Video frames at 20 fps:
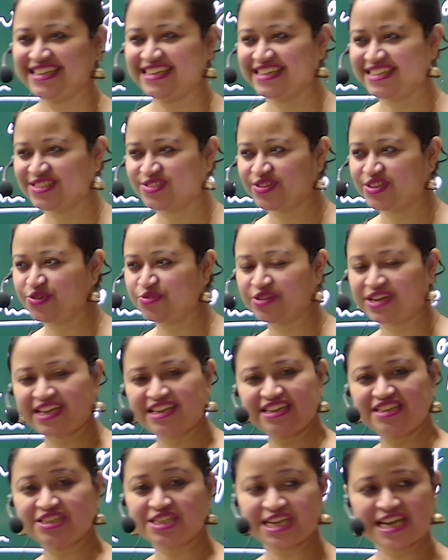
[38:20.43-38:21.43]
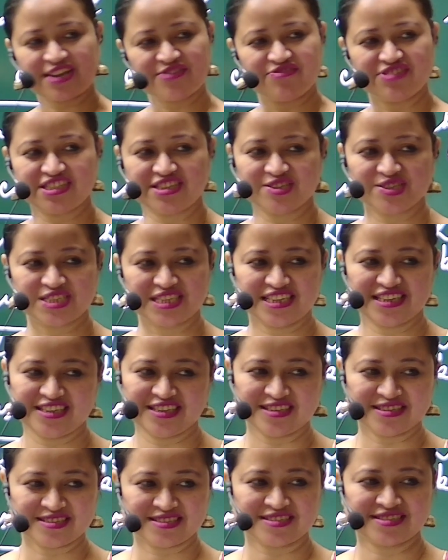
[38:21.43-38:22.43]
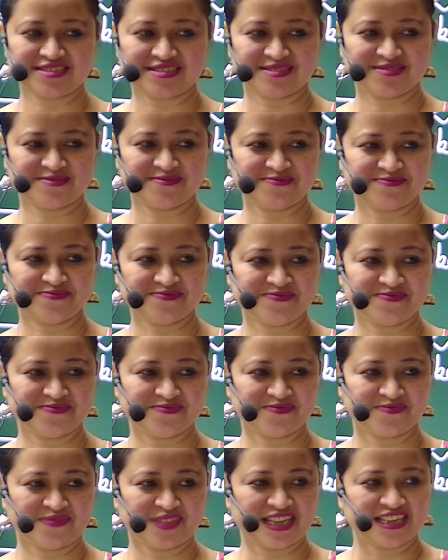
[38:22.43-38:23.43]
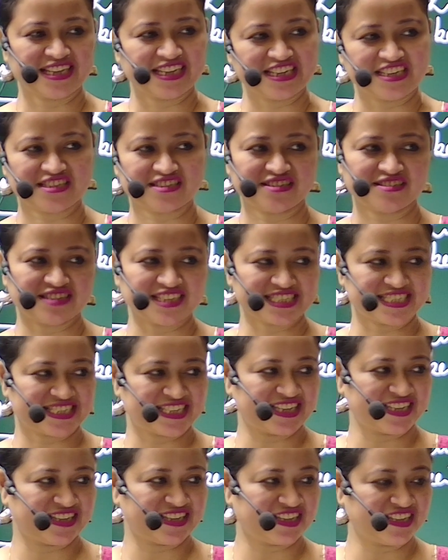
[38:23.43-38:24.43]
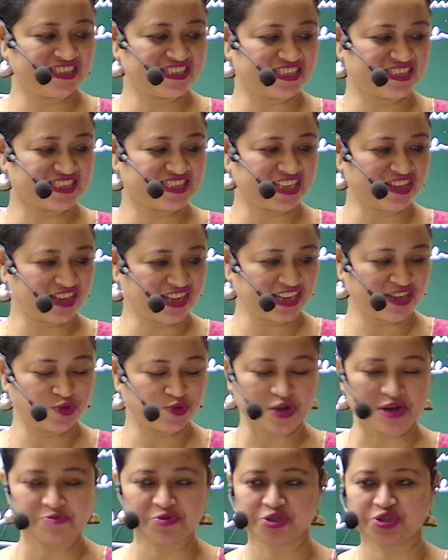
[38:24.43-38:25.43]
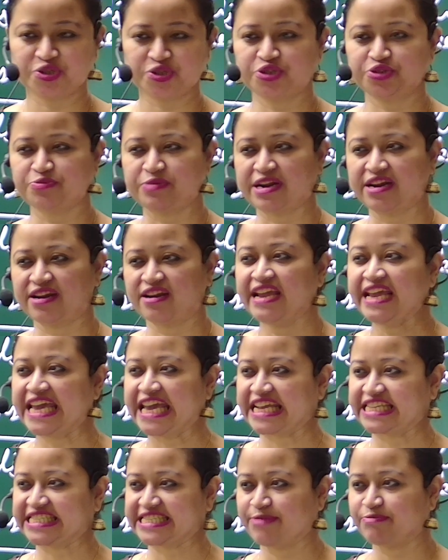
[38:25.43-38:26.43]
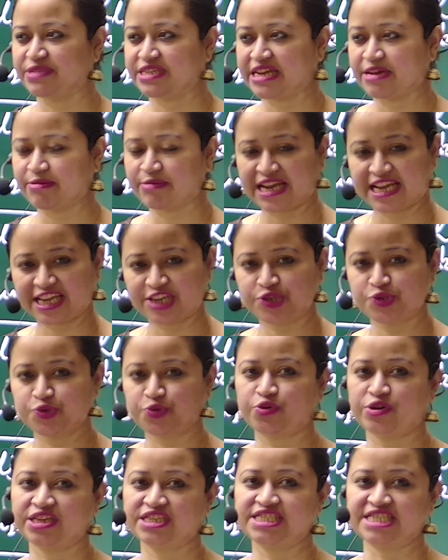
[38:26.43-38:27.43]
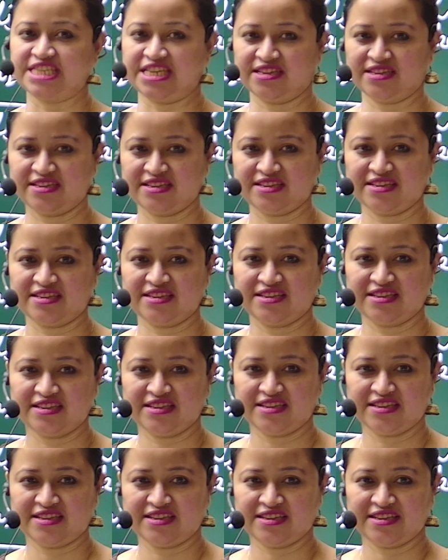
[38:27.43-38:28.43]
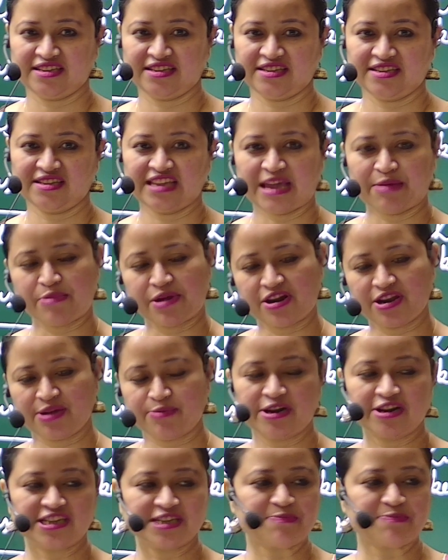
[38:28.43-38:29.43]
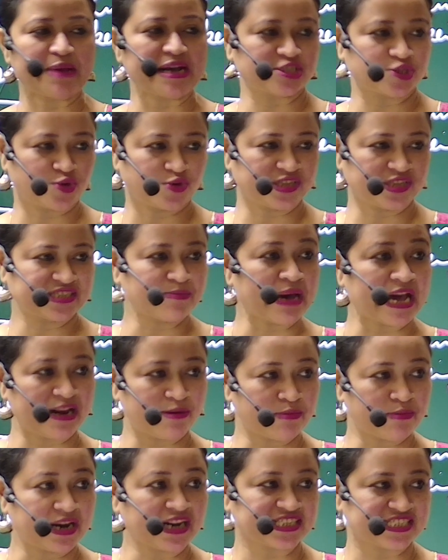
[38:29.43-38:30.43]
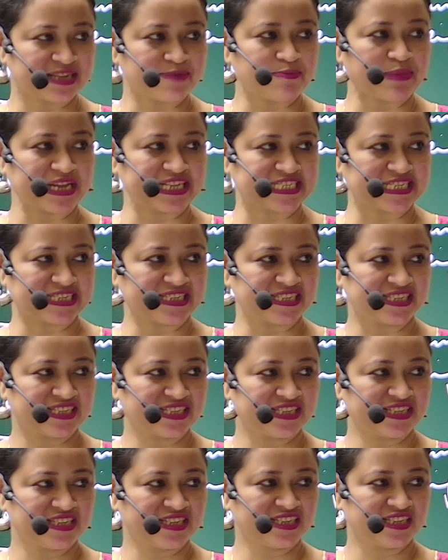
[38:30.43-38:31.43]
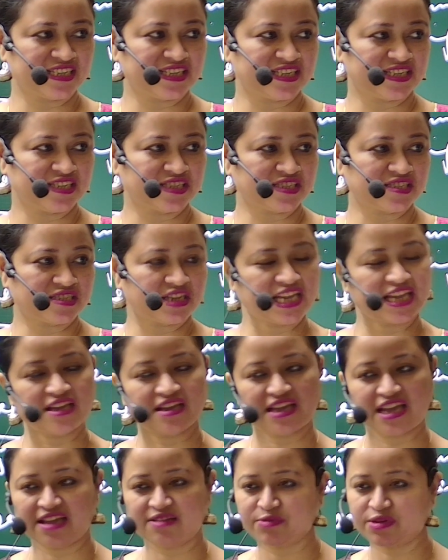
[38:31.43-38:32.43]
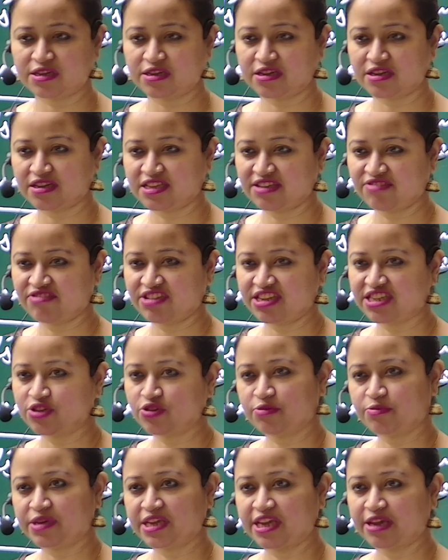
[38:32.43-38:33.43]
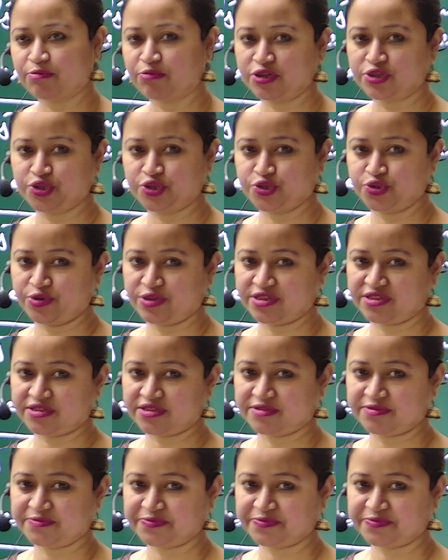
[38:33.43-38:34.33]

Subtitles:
So you can interact with your seniors. Jodi interot ase, just jo abosor tomar exam dia bilake to korise. Ebarate pass korise, bhal marks e paise. So even you'll be able to do it.